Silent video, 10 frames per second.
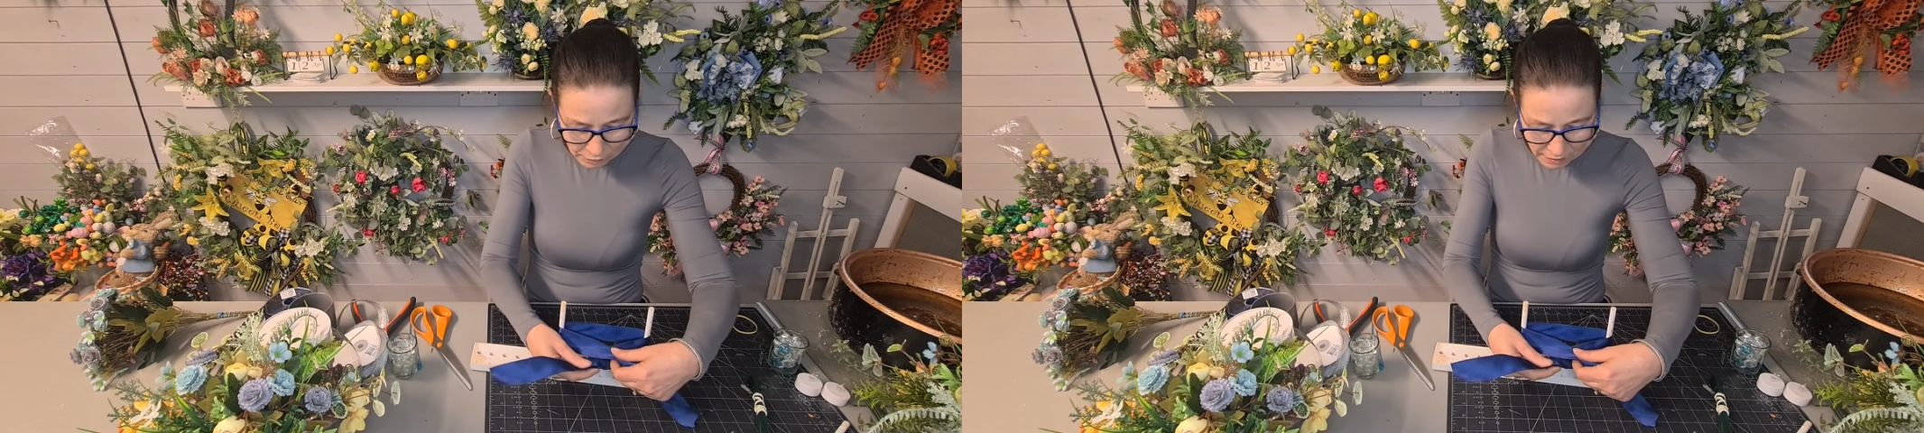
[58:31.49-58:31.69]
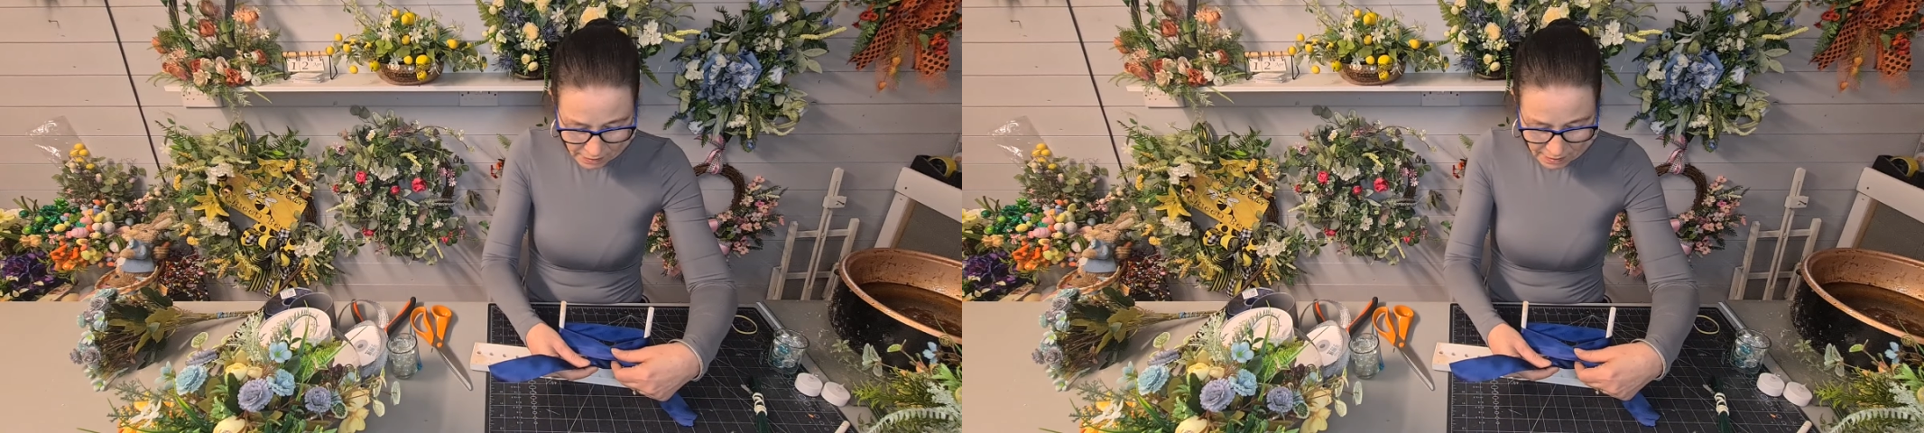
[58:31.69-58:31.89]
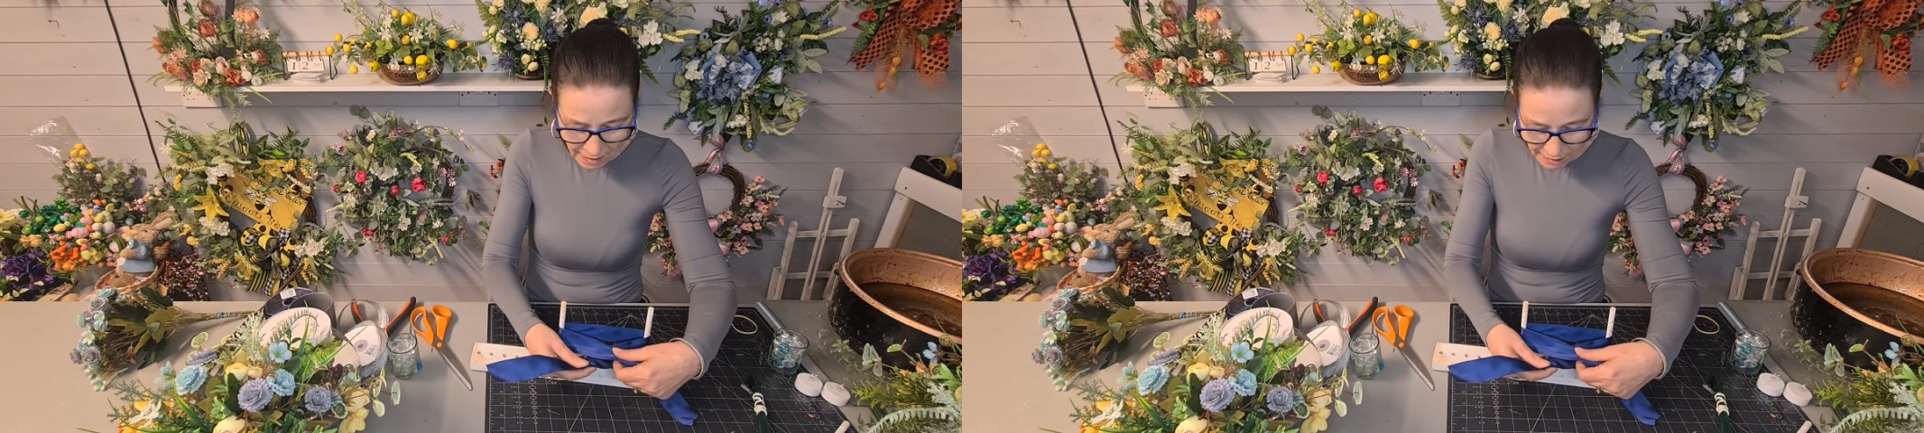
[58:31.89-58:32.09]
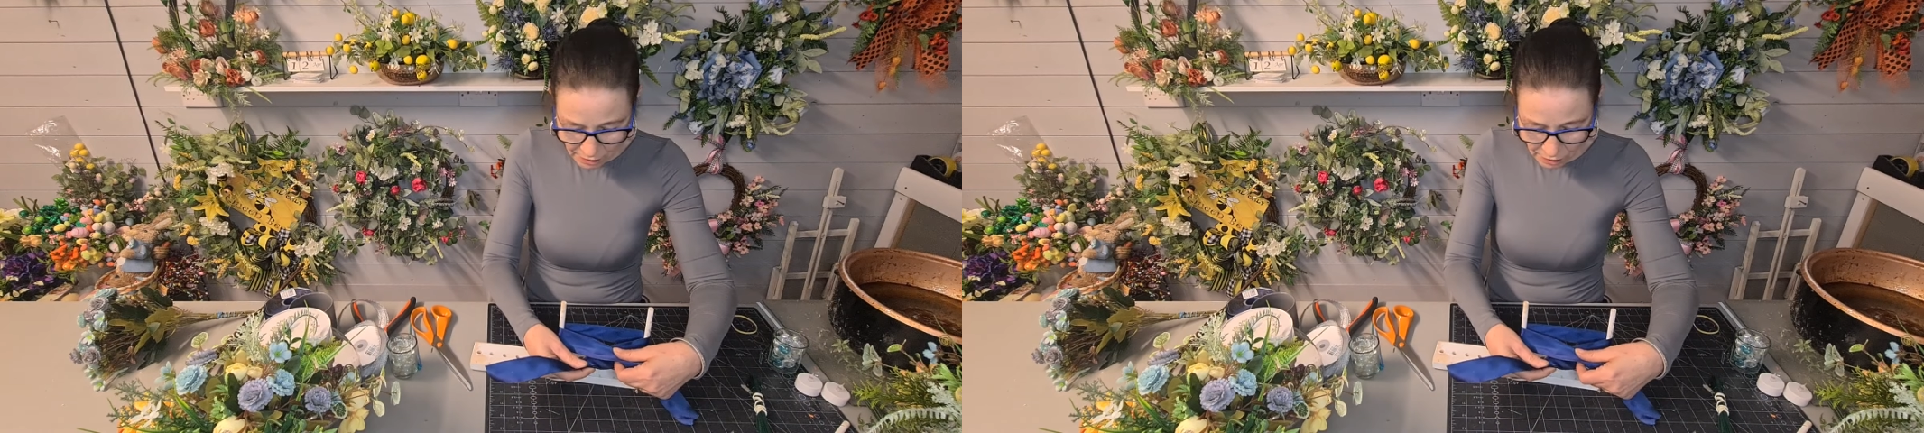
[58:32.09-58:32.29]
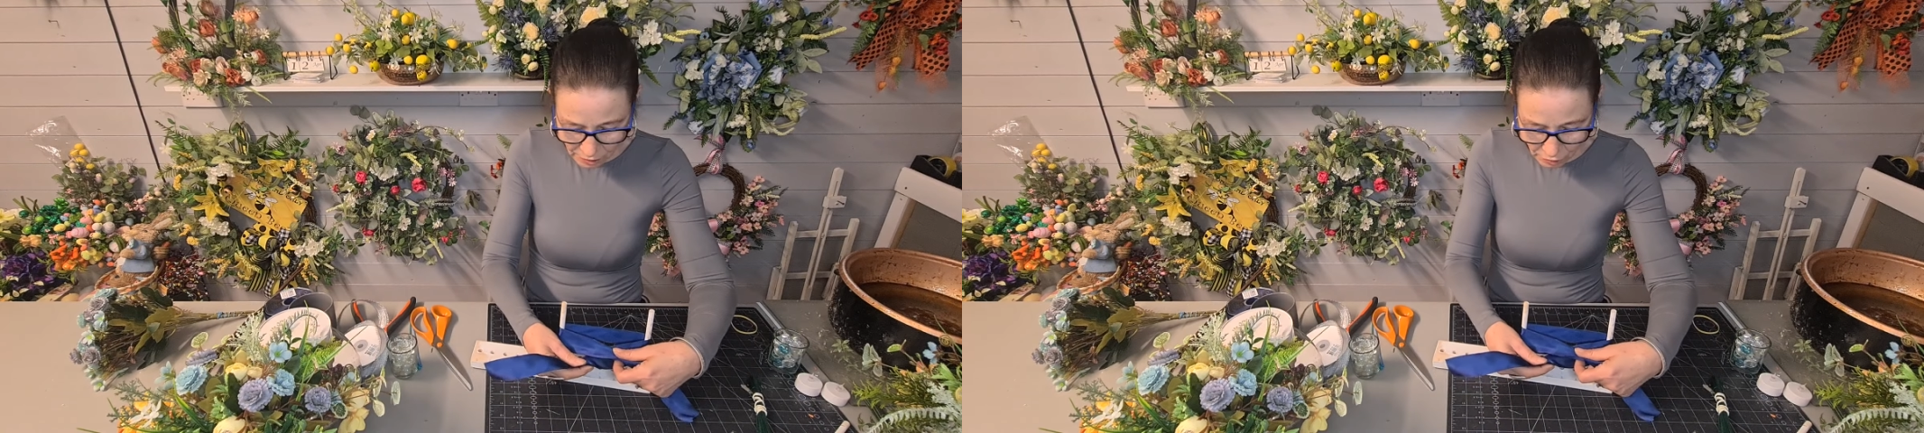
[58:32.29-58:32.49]
to the
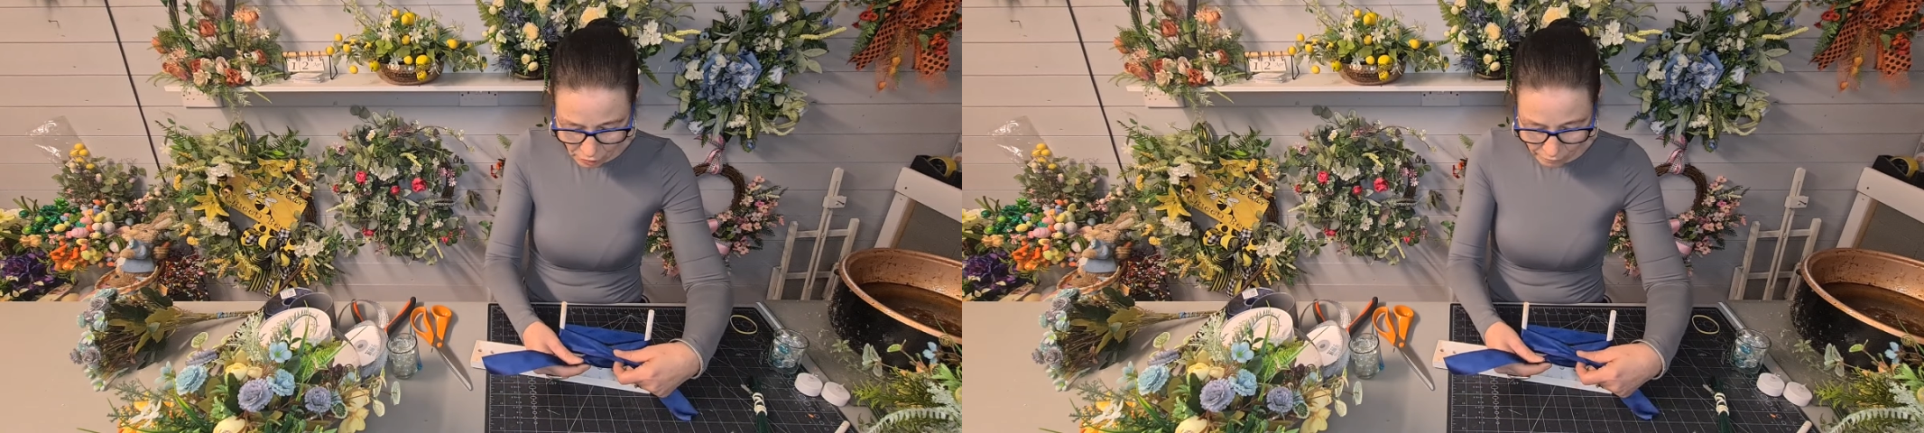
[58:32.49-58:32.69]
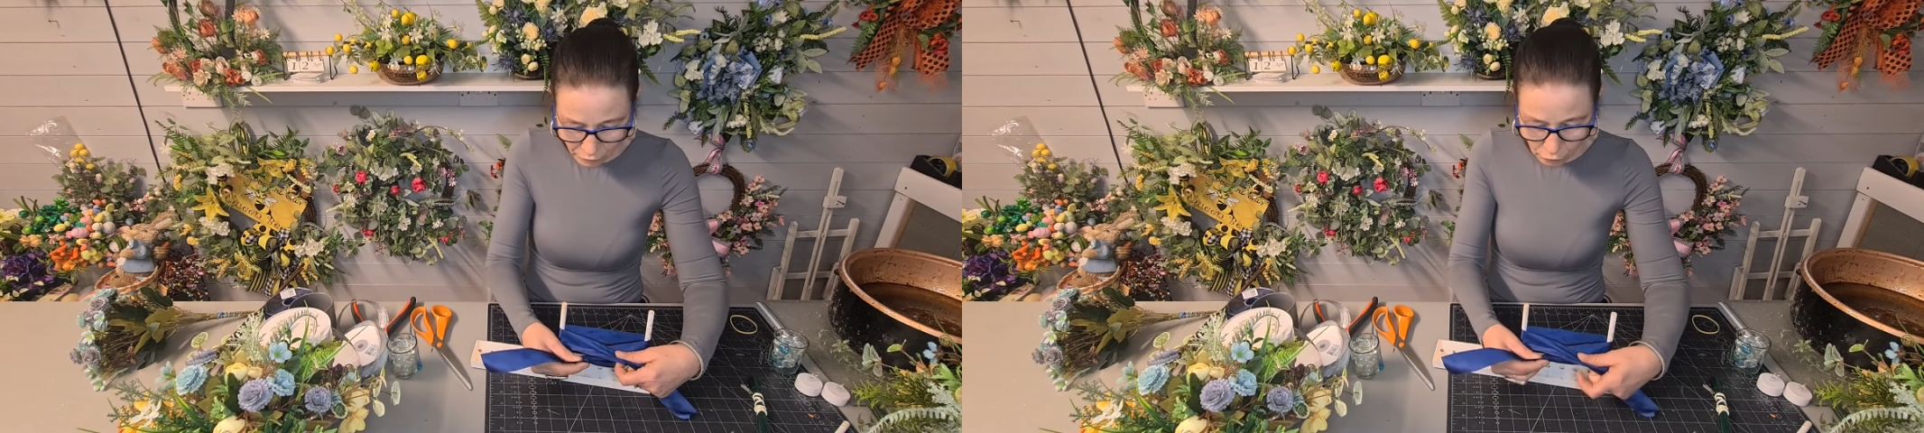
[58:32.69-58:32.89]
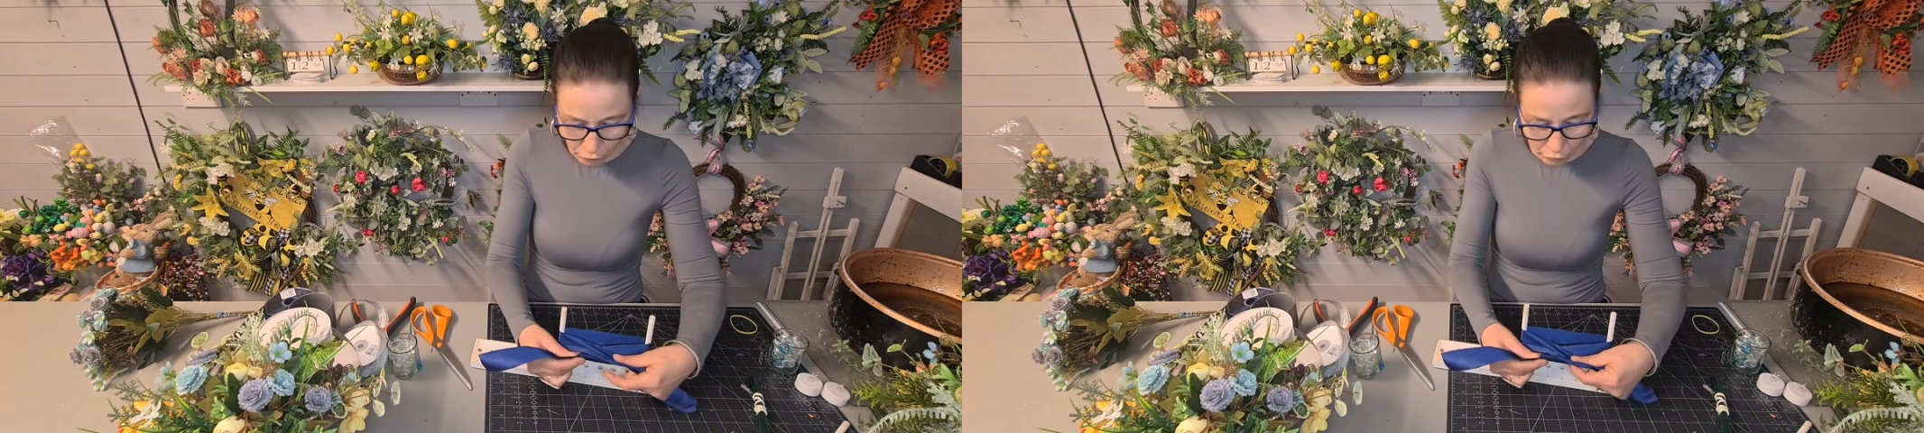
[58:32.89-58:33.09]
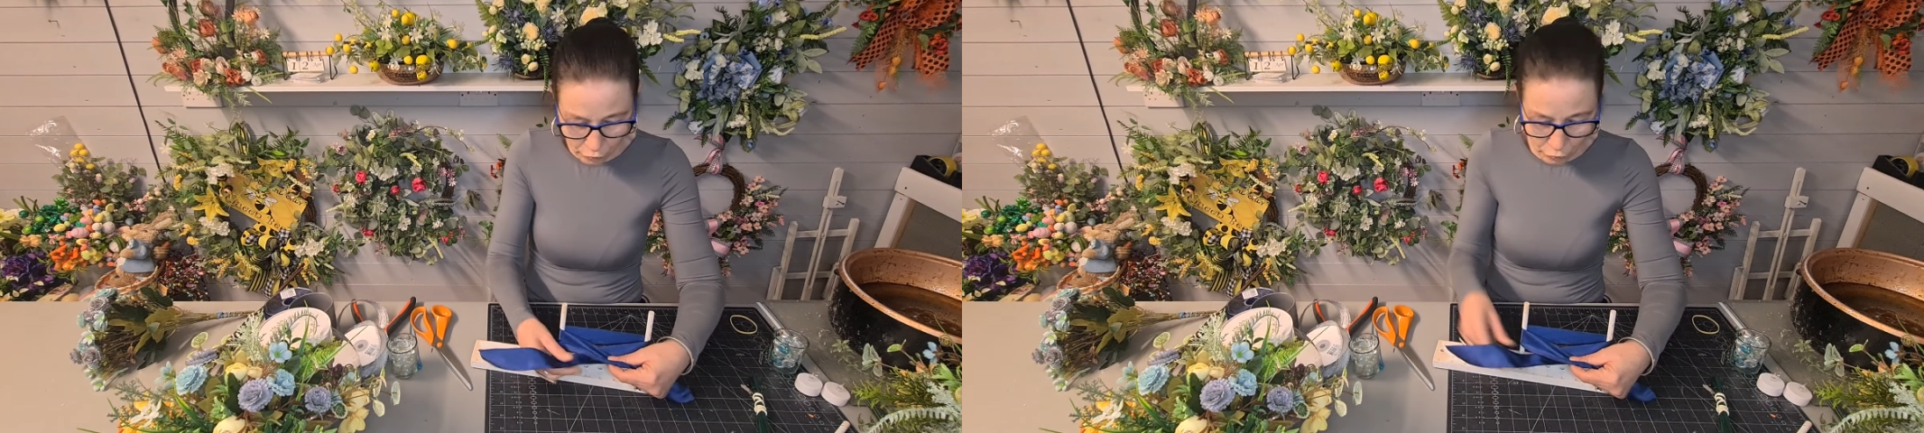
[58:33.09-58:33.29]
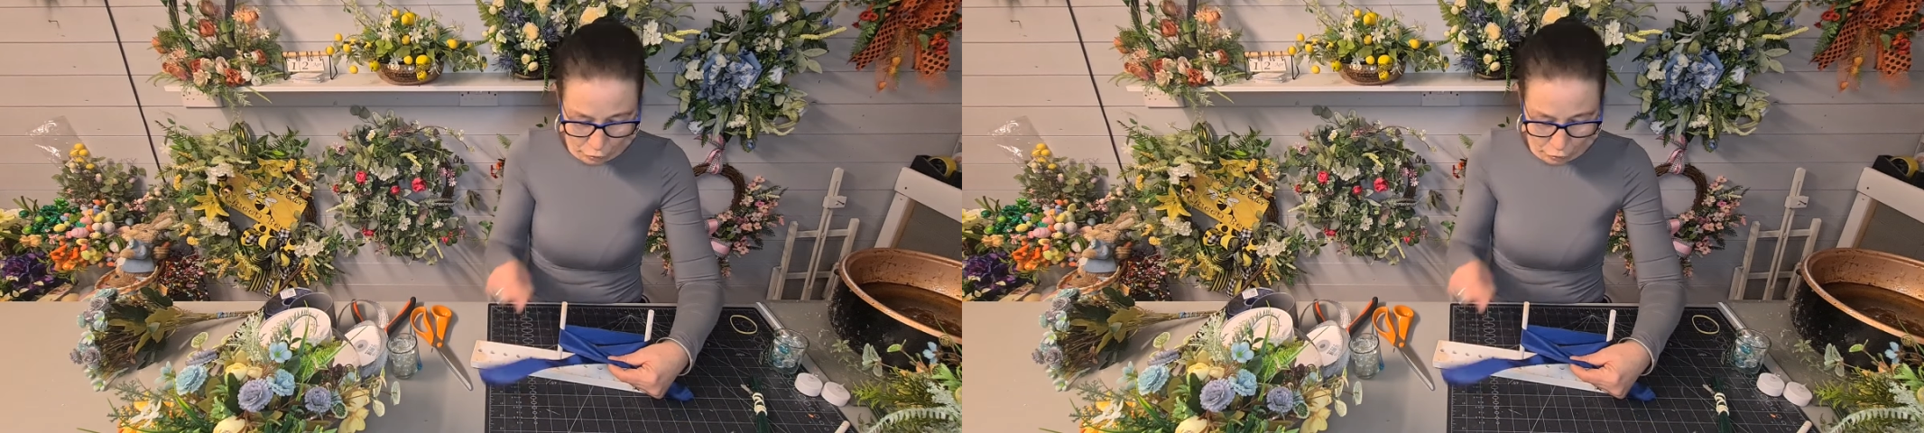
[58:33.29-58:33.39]
center of your